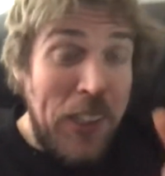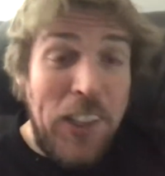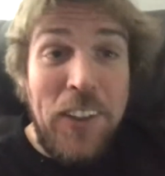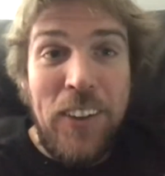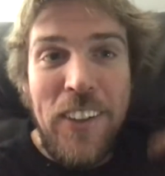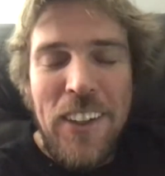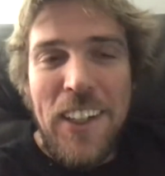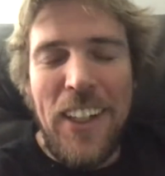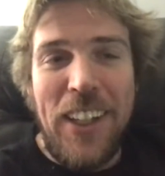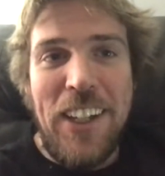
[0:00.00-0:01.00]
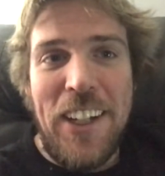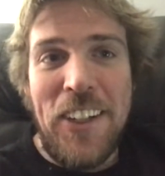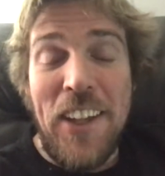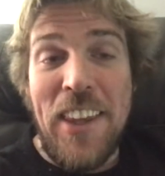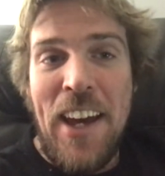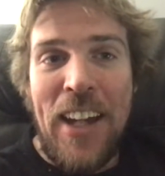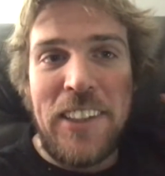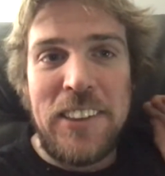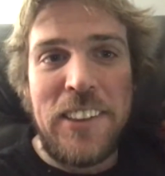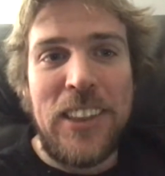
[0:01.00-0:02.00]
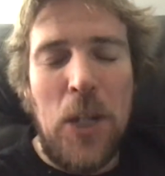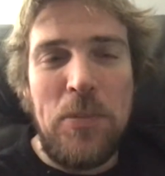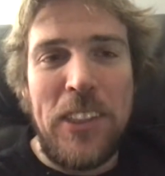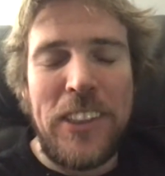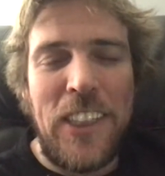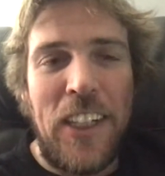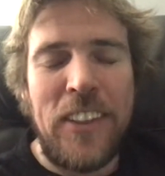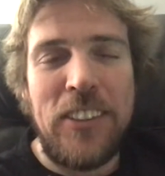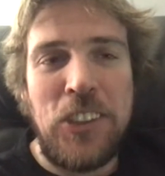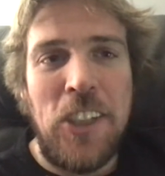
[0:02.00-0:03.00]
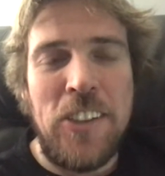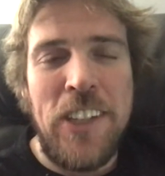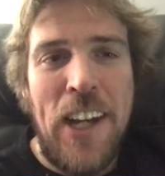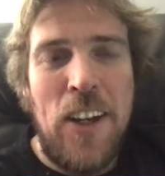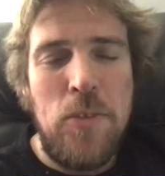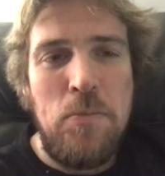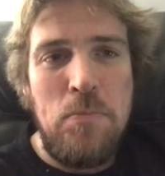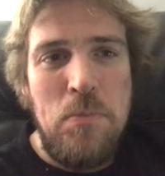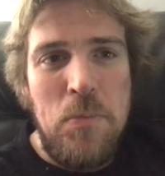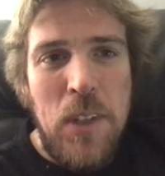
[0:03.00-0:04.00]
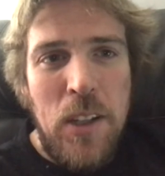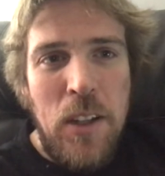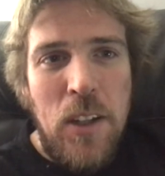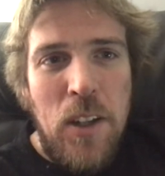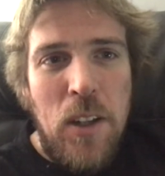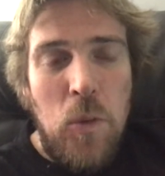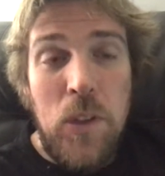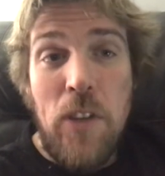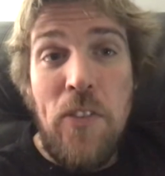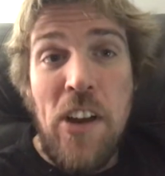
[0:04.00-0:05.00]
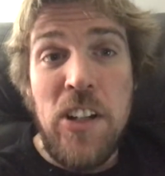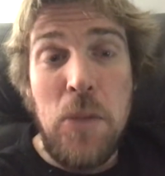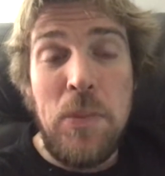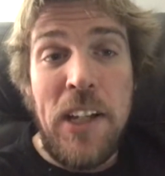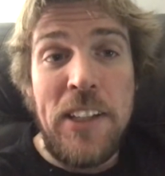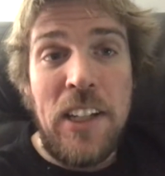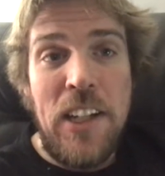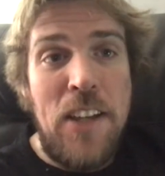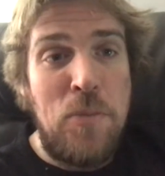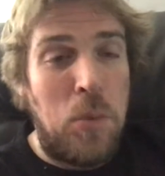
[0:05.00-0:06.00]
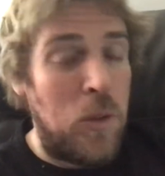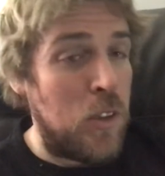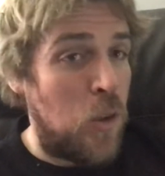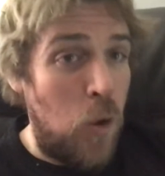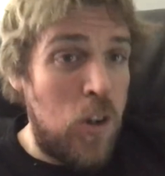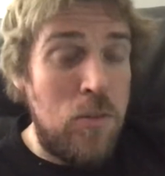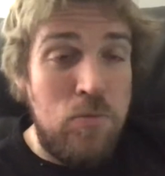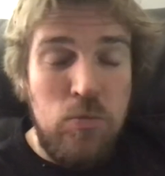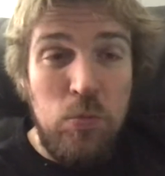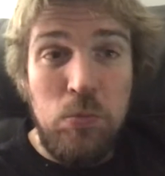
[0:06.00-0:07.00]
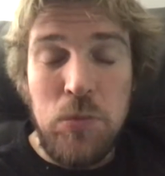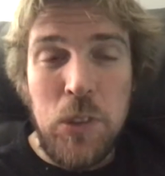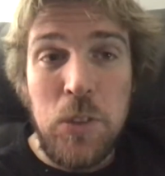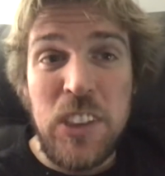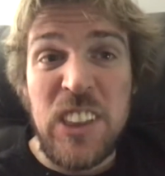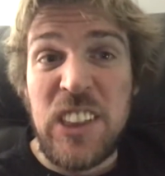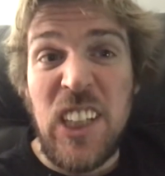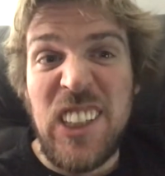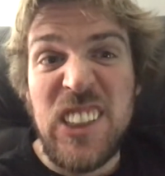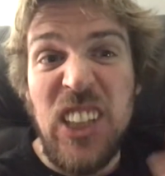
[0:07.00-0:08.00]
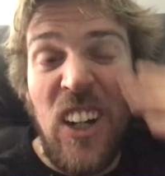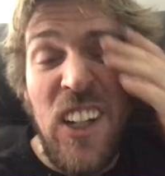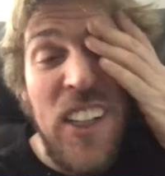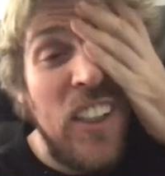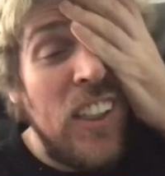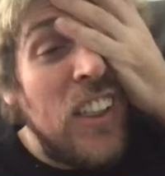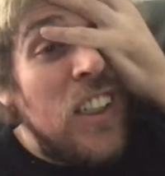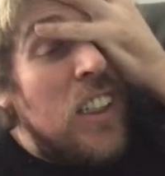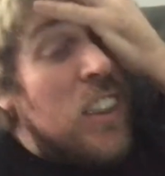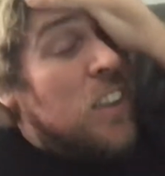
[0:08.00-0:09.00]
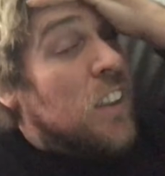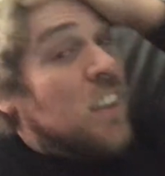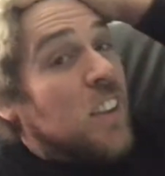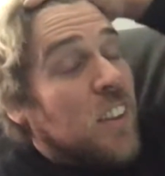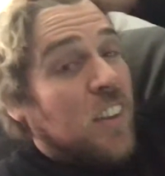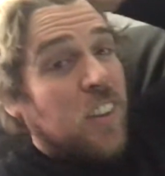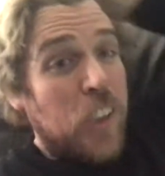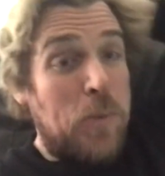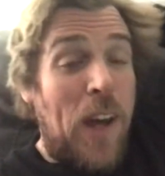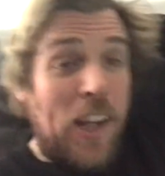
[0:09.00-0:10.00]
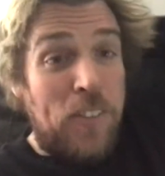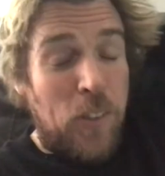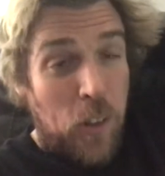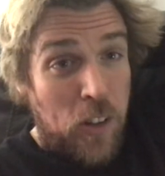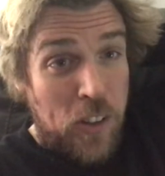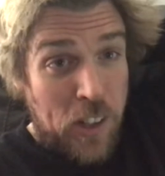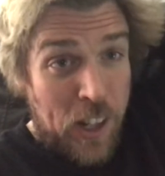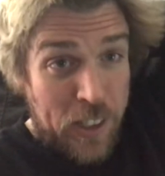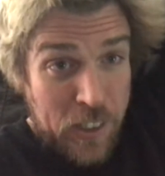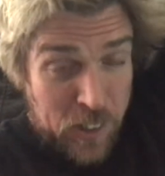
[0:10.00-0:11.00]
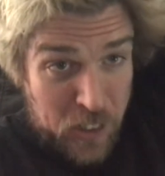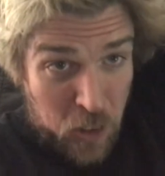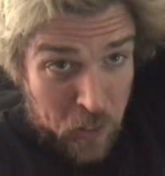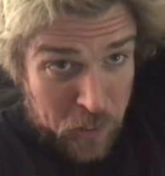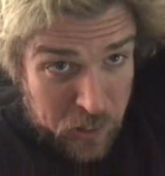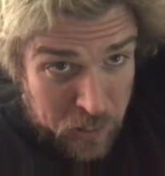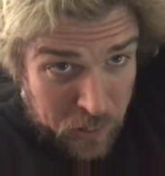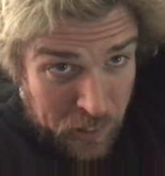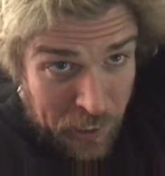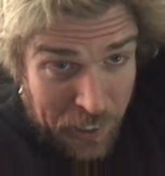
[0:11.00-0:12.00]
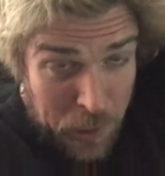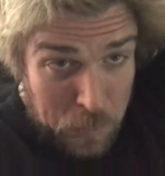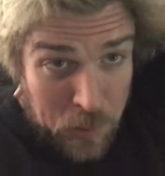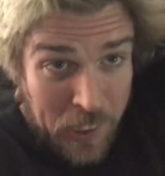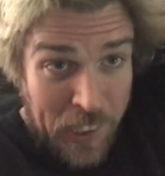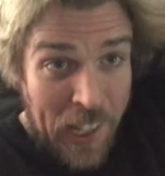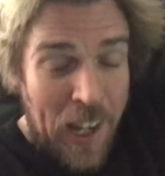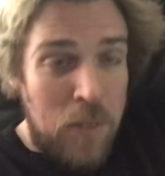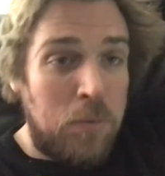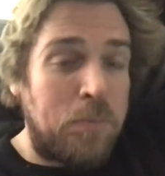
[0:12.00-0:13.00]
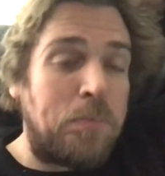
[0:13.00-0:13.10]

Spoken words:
deal. Got out of that, stopped at a shelter, shut her down. Went to fire it up to get to leave, pulled the cord. She was stuck solid. Turned it back and forth, got it turning over, got it limped to the camp.